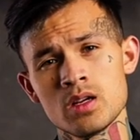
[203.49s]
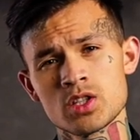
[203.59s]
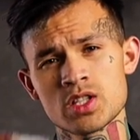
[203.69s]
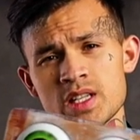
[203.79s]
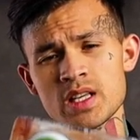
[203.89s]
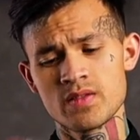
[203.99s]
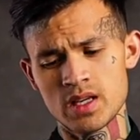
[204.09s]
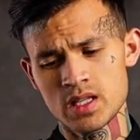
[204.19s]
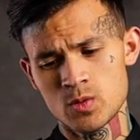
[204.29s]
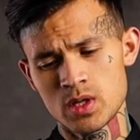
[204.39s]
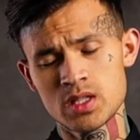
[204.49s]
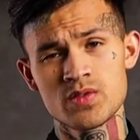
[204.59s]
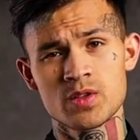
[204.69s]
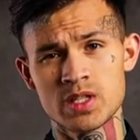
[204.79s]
just leave these ones for